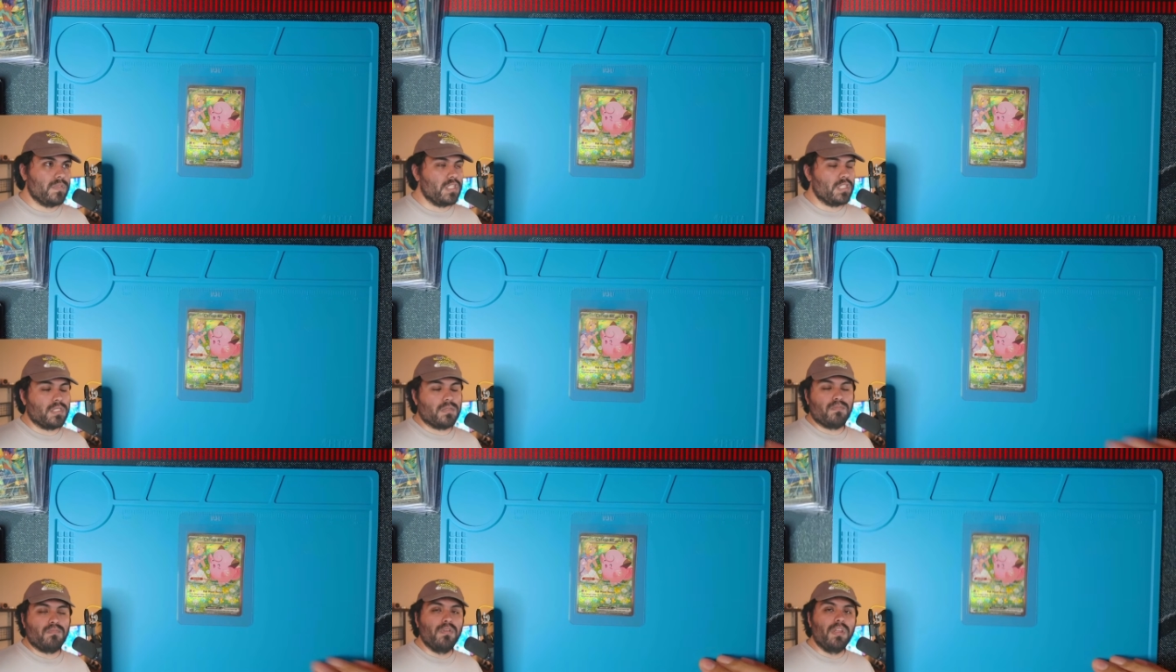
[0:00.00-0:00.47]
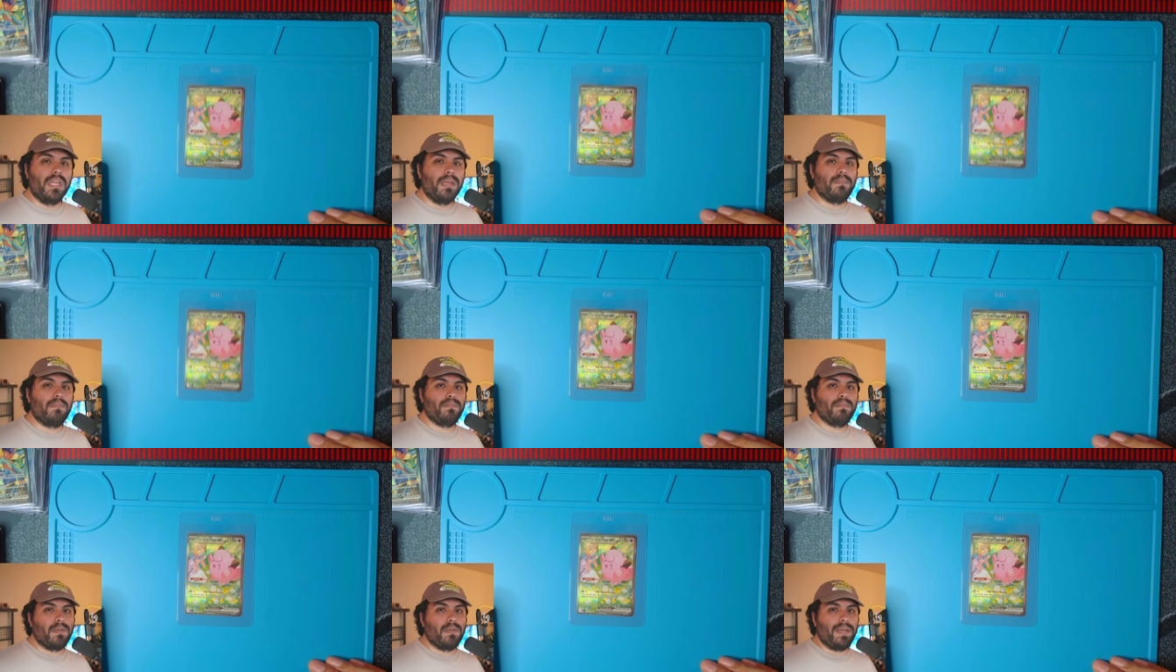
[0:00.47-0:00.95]
Just really
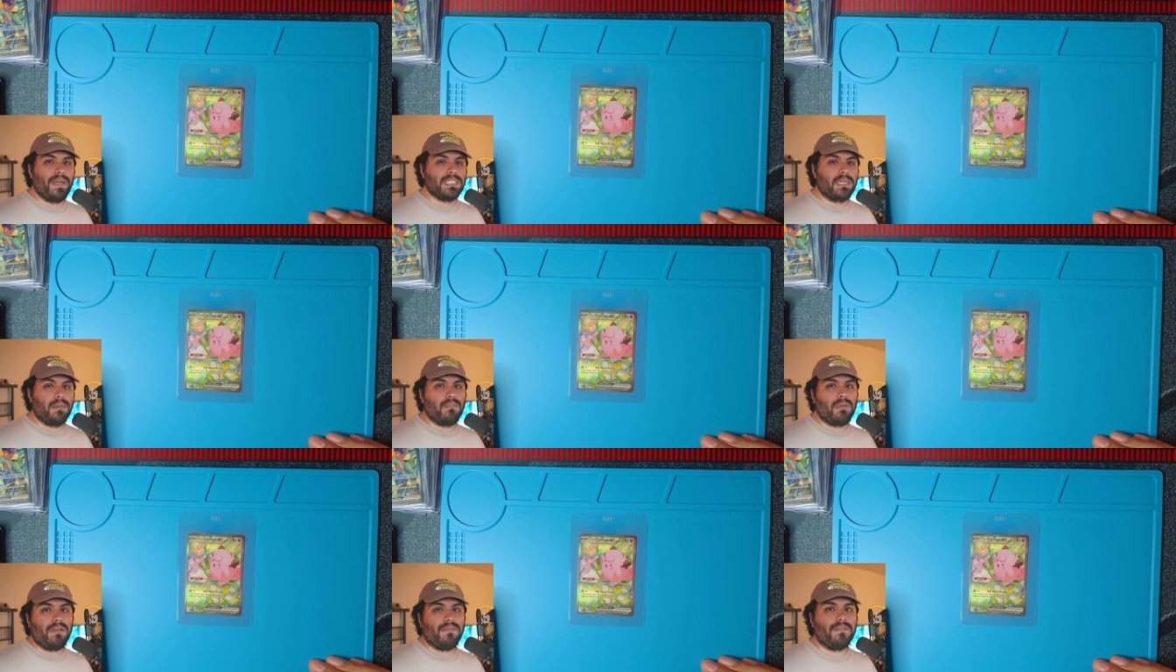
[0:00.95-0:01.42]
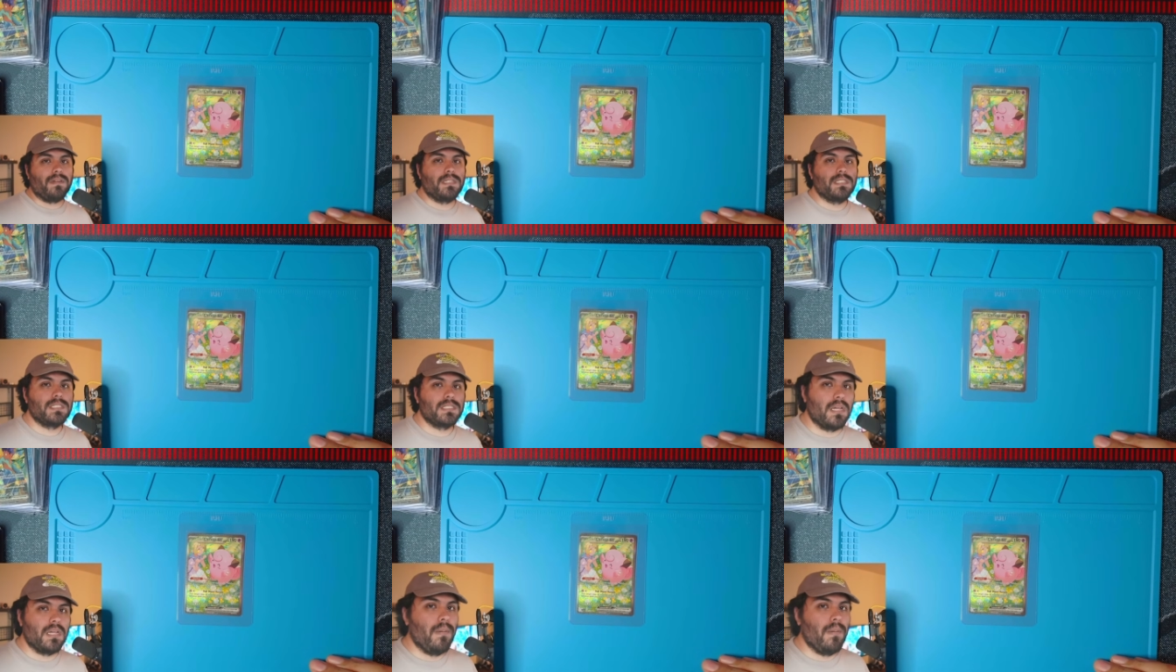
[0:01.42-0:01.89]
depends on
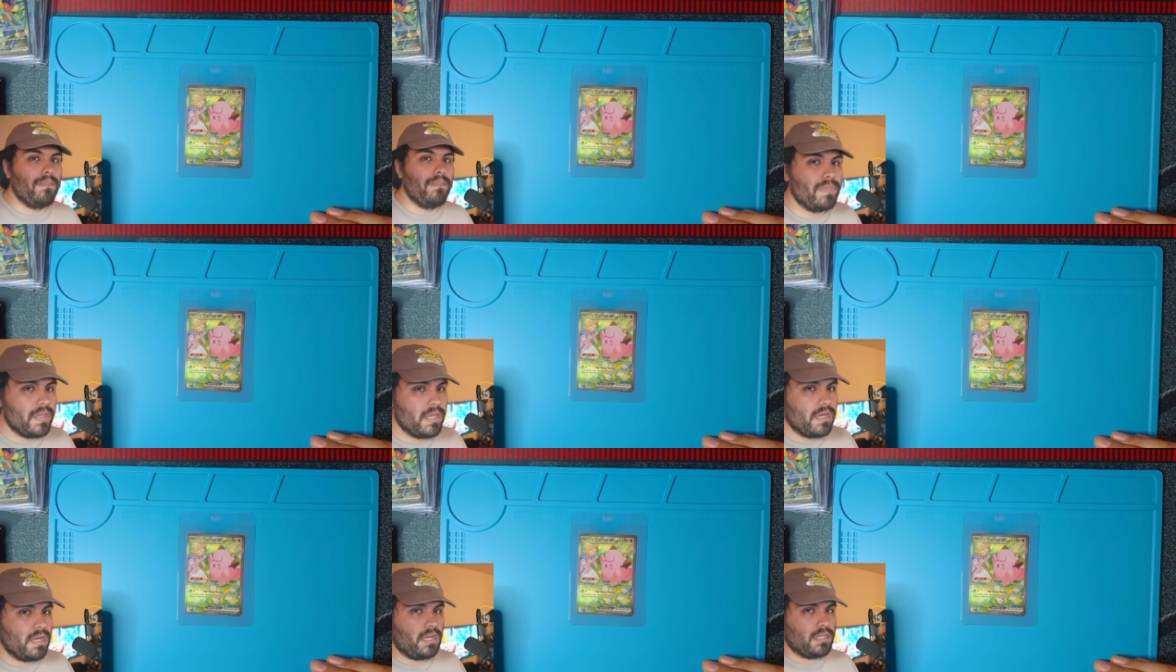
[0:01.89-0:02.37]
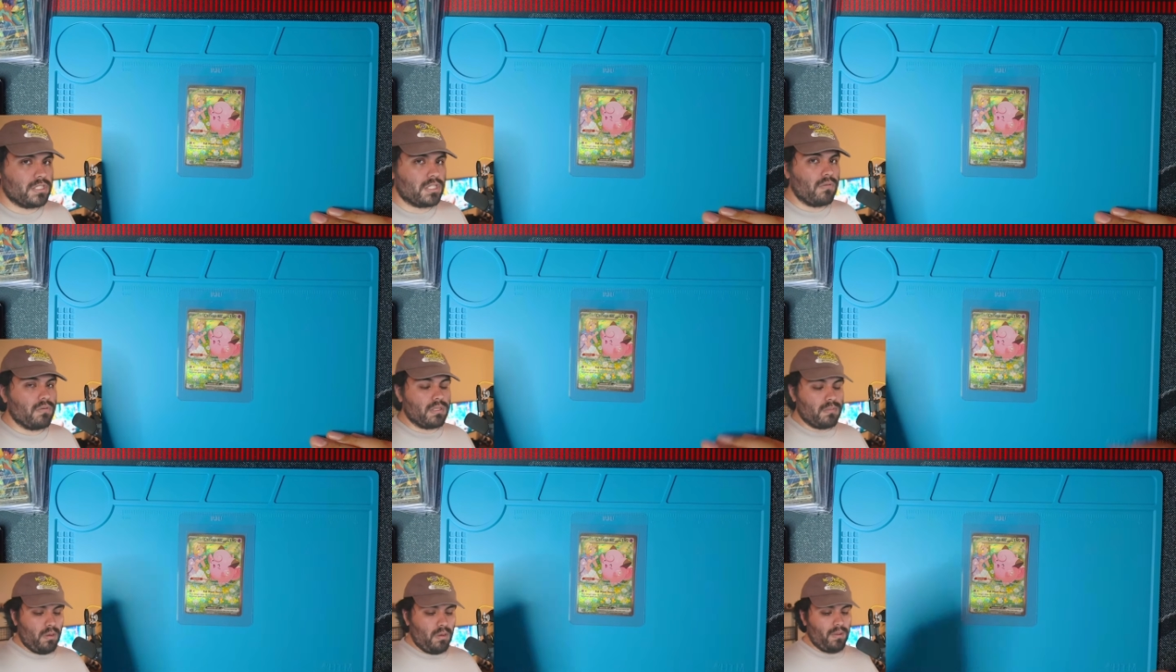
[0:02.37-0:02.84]
preference. So
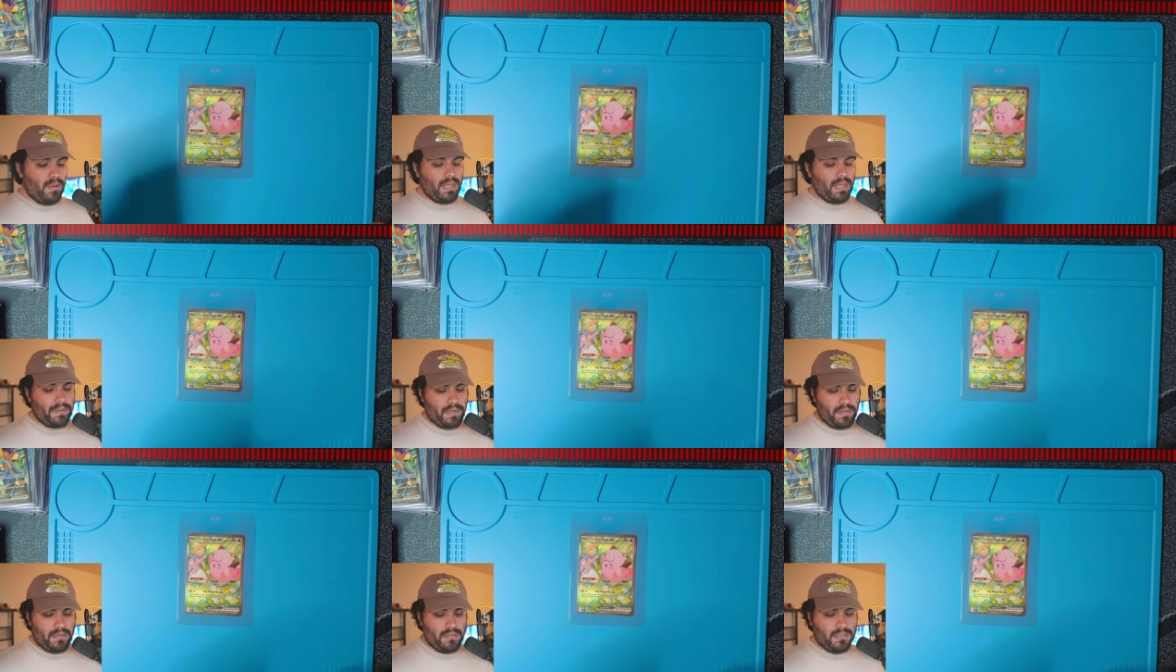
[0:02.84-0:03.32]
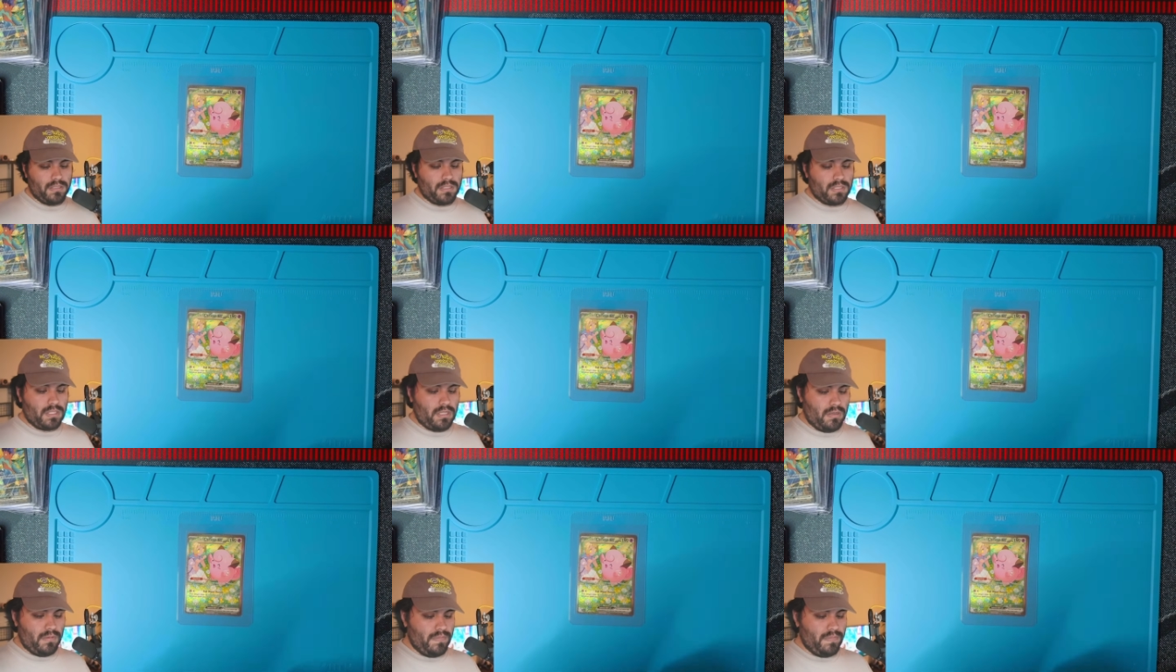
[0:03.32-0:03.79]
start with the mobile app here.
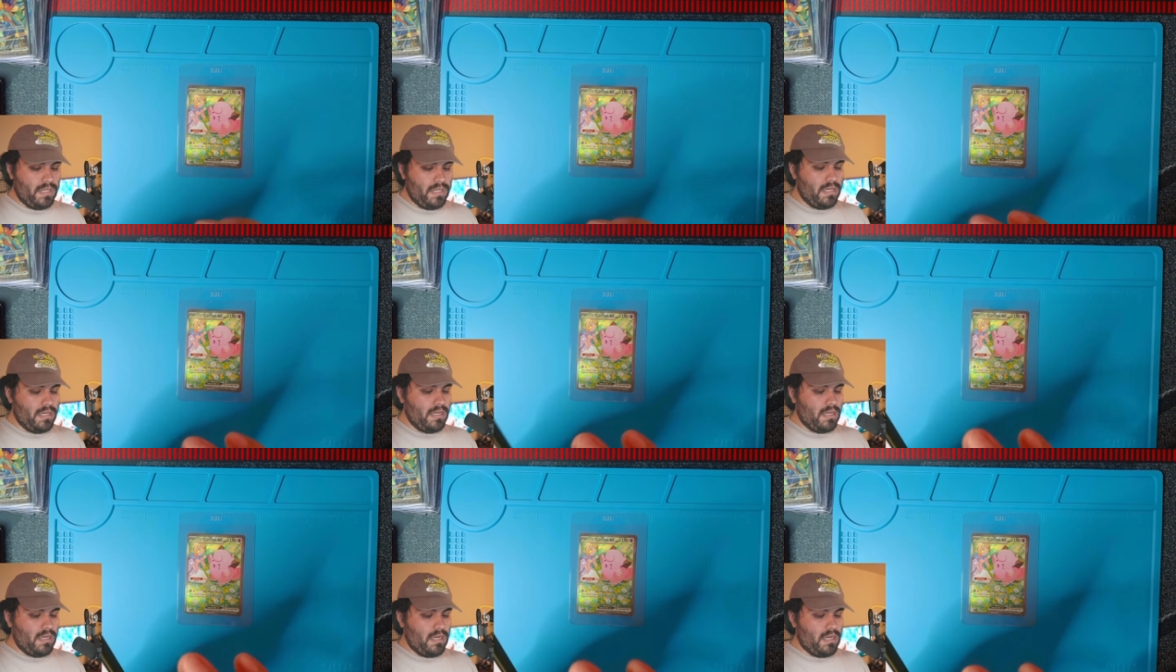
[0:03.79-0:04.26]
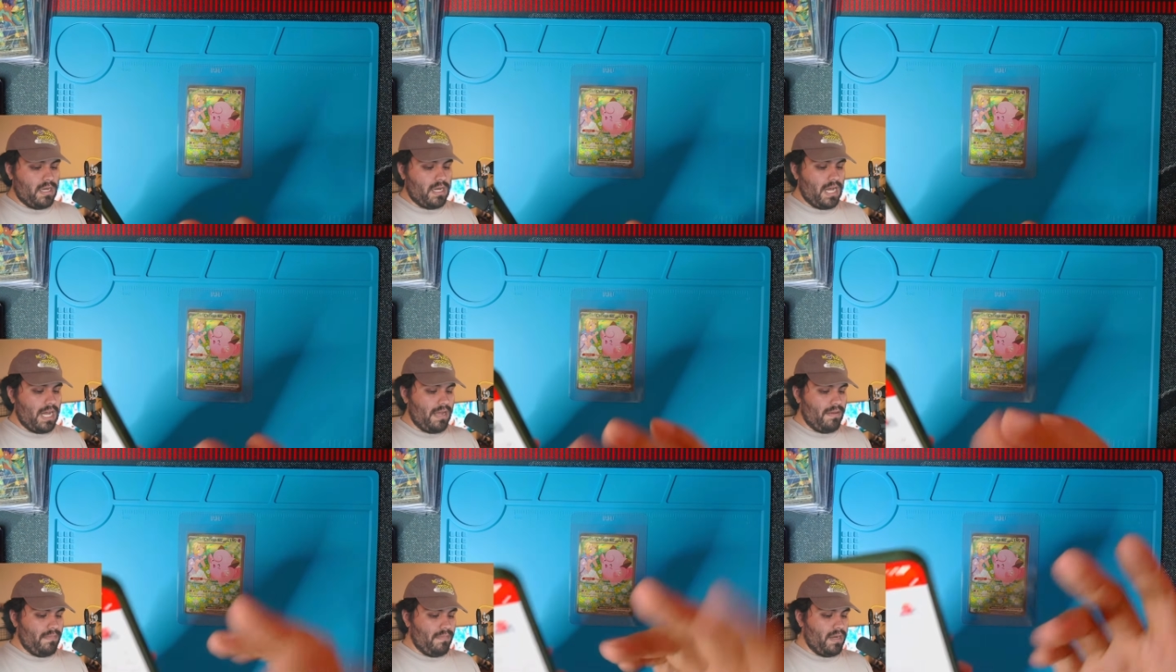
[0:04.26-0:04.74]
So
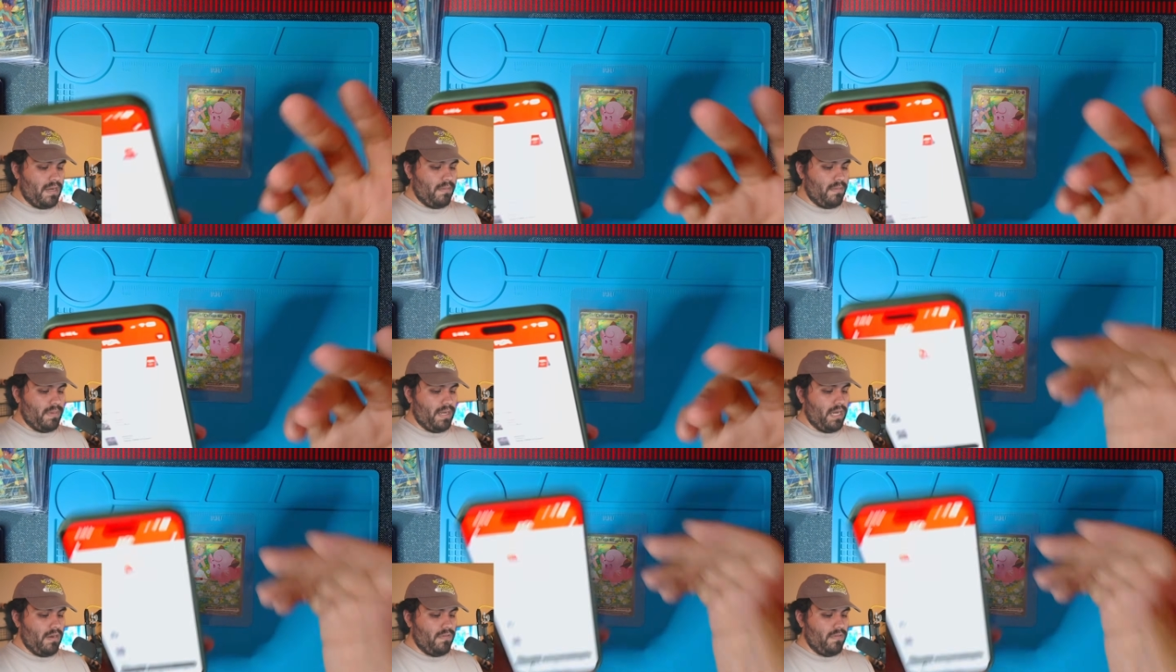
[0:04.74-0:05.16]
I'm on my